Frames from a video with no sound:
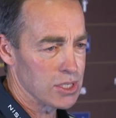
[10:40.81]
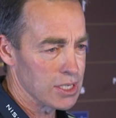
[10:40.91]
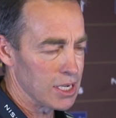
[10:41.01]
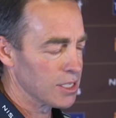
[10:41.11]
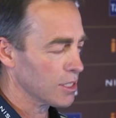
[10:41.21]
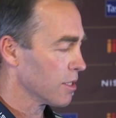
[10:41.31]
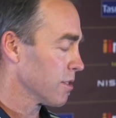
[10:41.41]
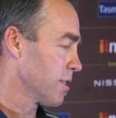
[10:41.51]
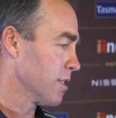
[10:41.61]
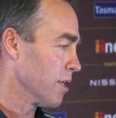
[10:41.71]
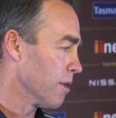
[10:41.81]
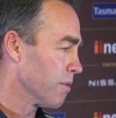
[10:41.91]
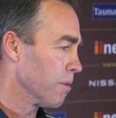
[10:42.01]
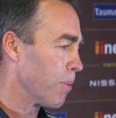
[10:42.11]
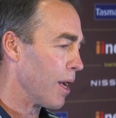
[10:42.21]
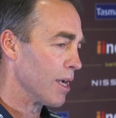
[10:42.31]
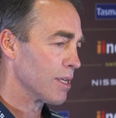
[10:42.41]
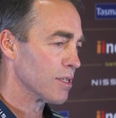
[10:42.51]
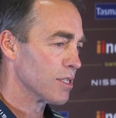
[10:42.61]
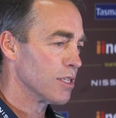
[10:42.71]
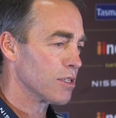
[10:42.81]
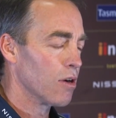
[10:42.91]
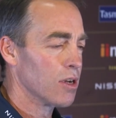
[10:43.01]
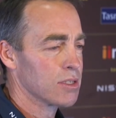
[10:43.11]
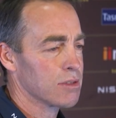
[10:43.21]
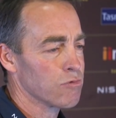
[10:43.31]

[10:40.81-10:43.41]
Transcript: the Dixons, the Barkers, these guys,